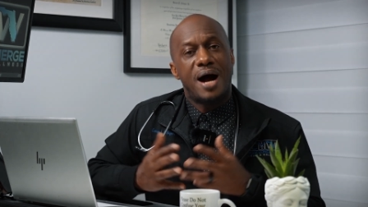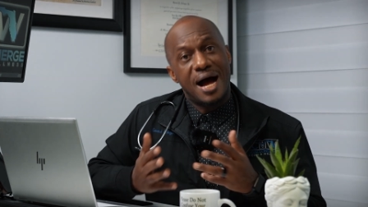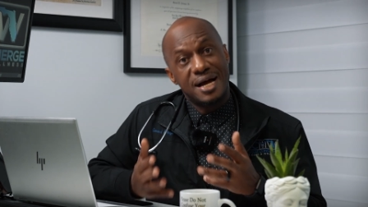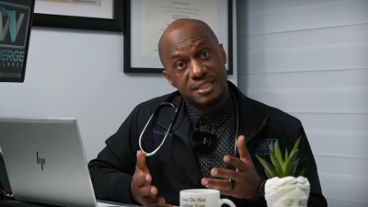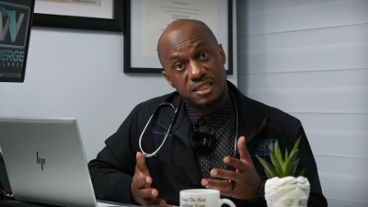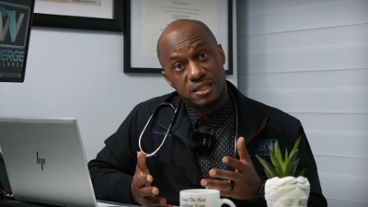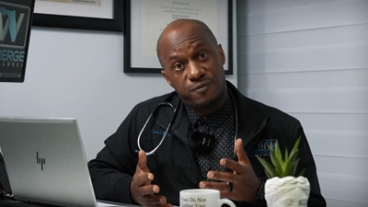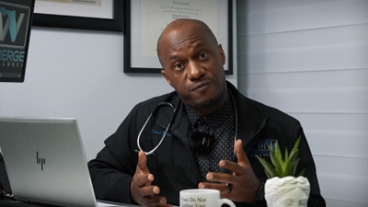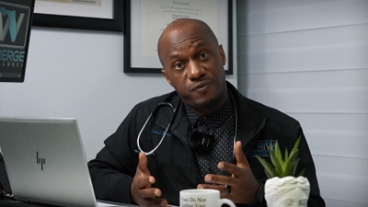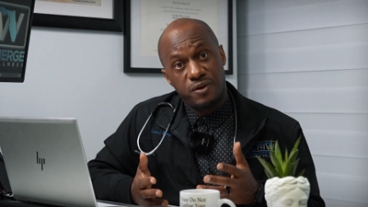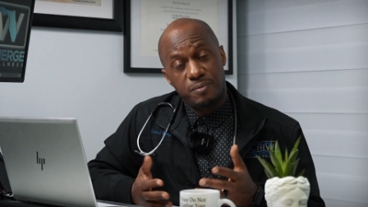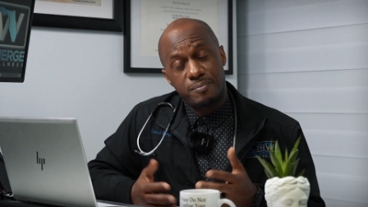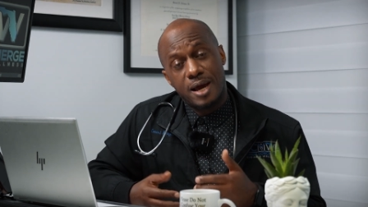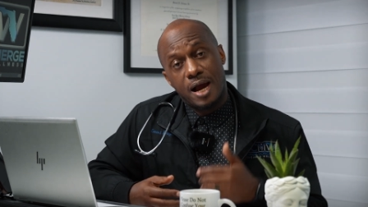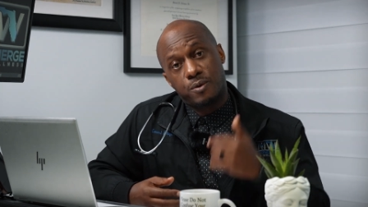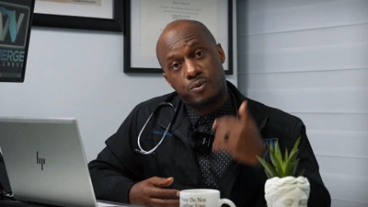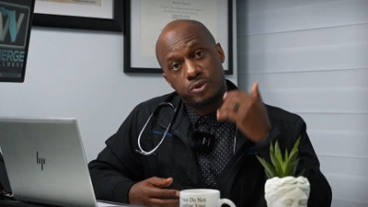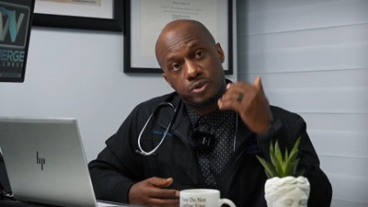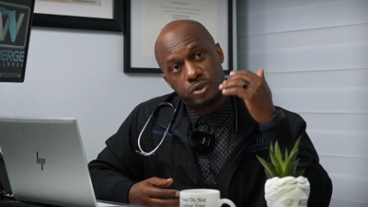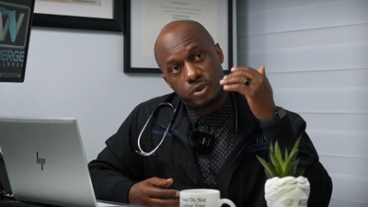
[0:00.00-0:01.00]
positive
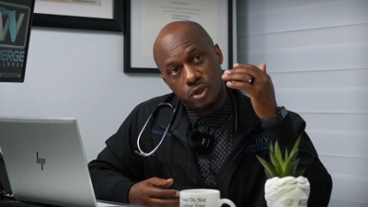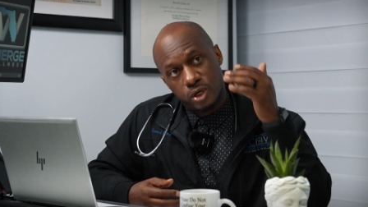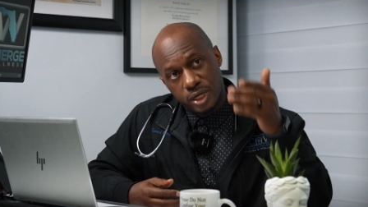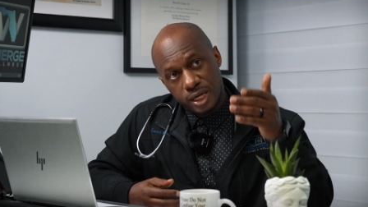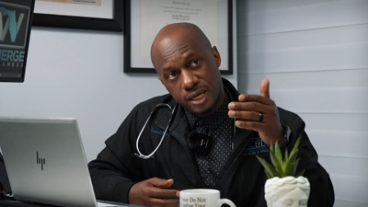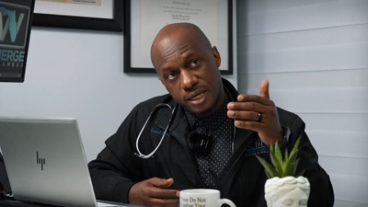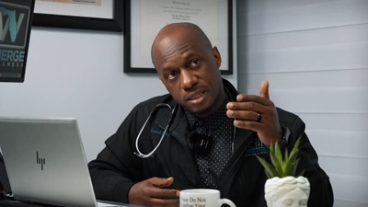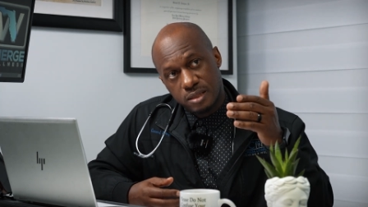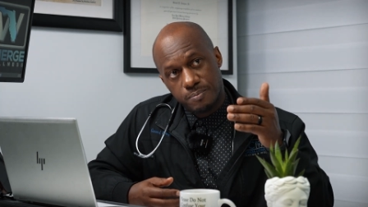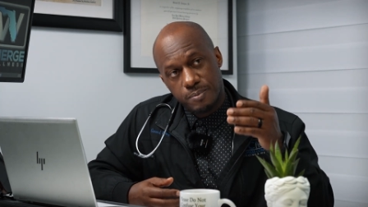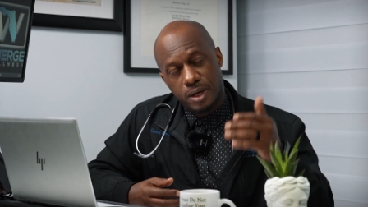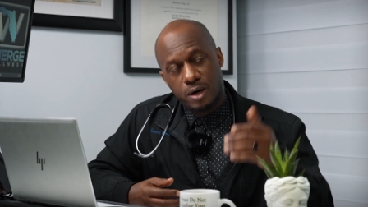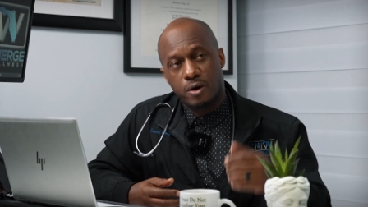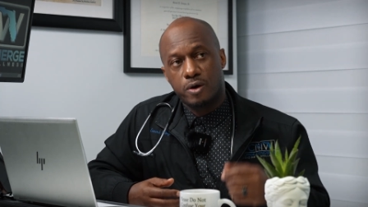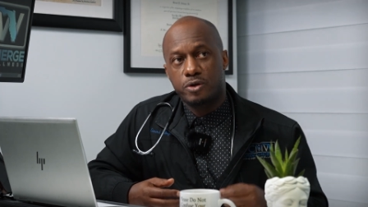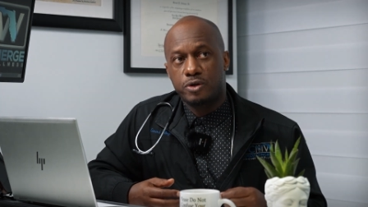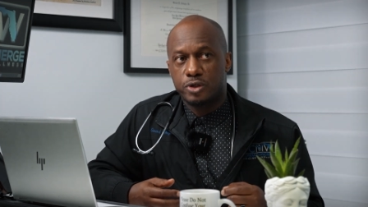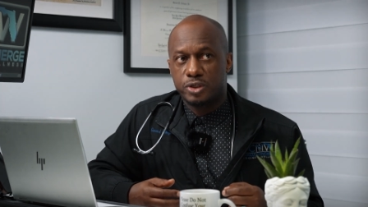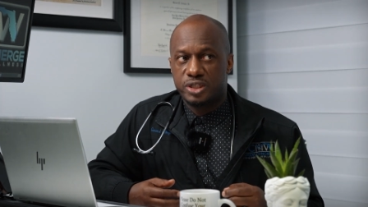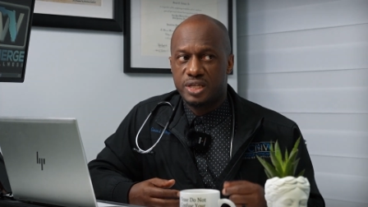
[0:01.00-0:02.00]
feedback when you're looking in the mirror
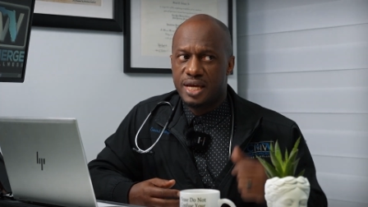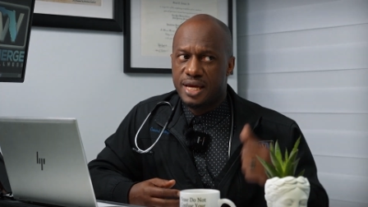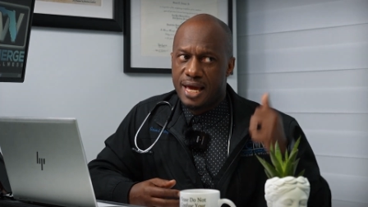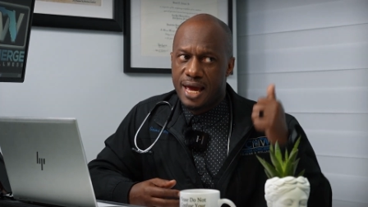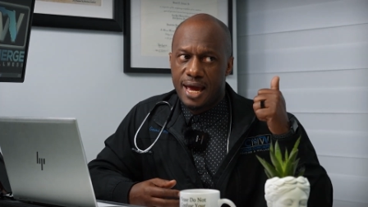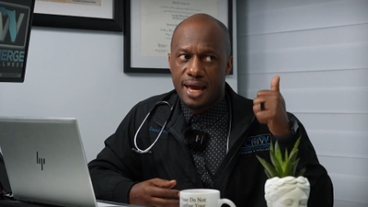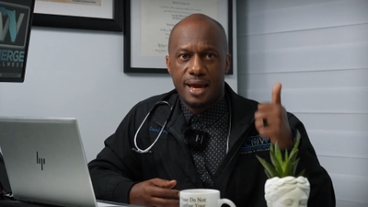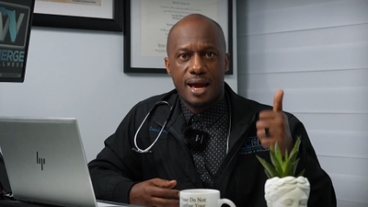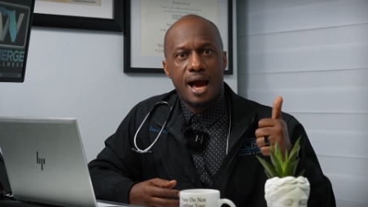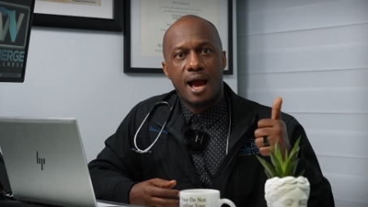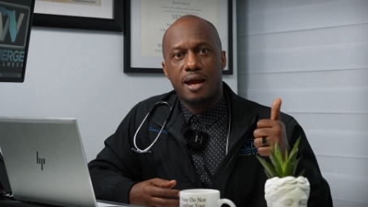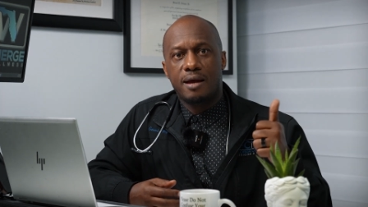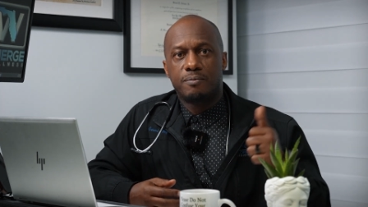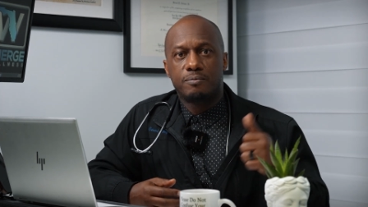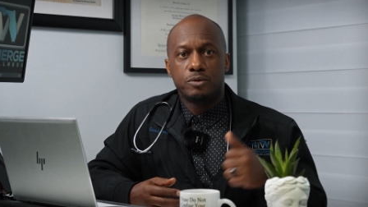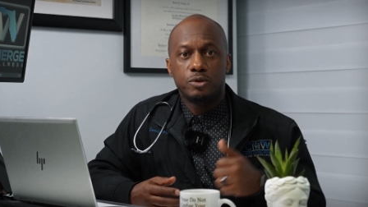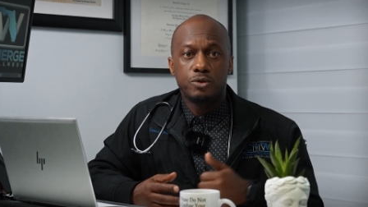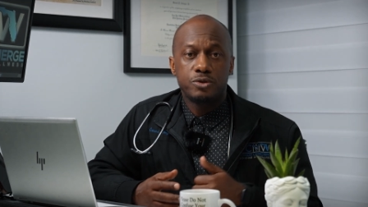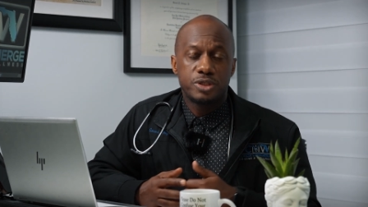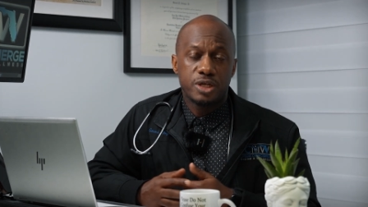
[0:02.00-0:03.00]
and you're seeing, hey, I am
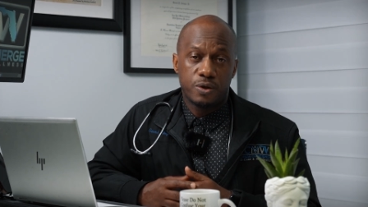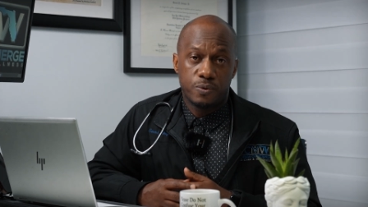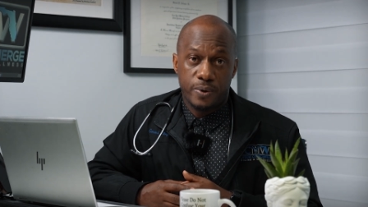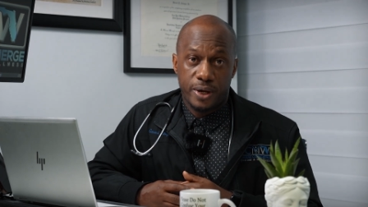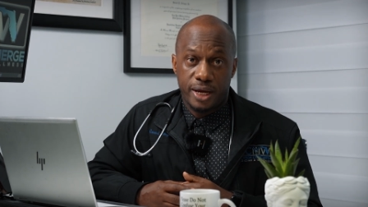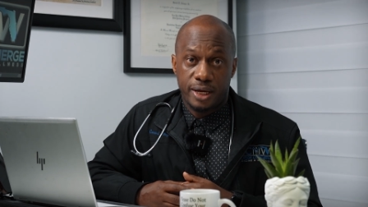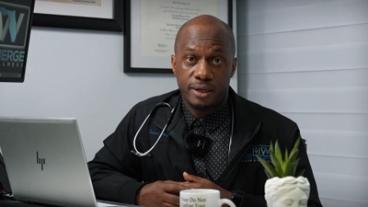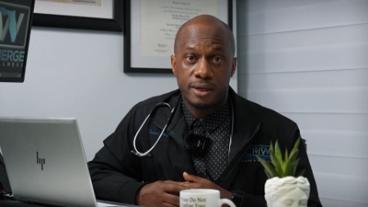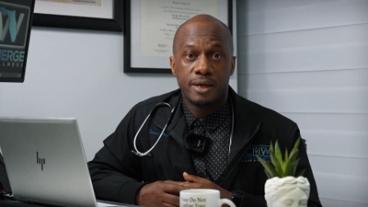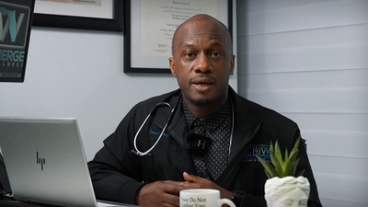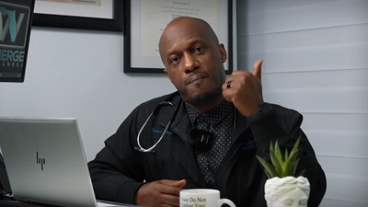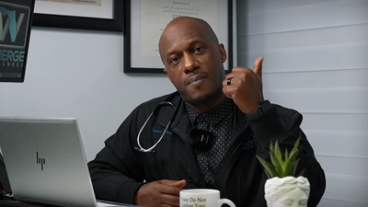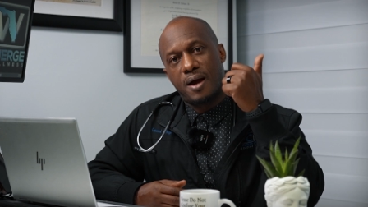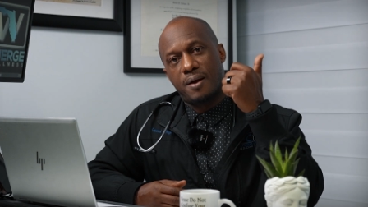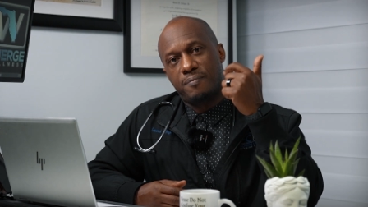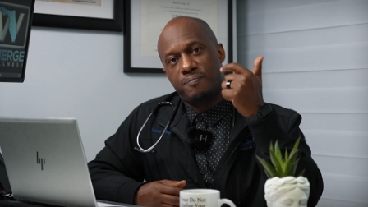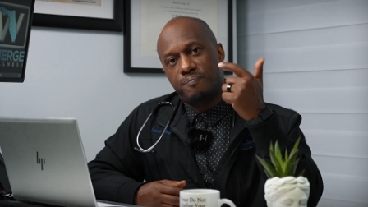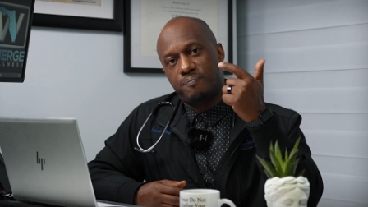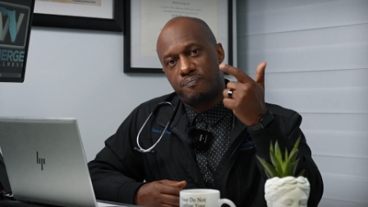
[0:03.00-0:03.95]
losing weight, my